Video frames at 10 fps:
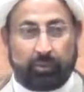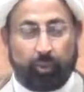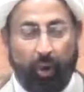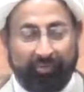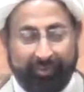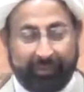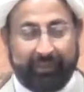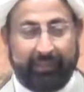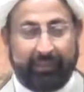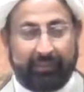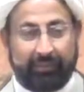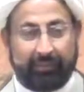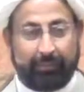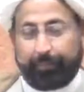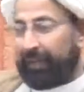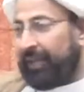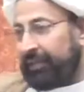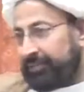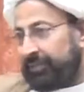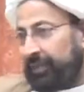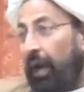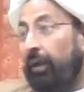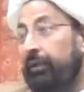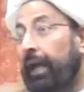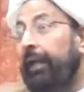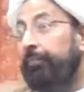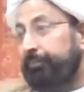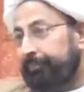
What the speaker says: to offer the prayers on time.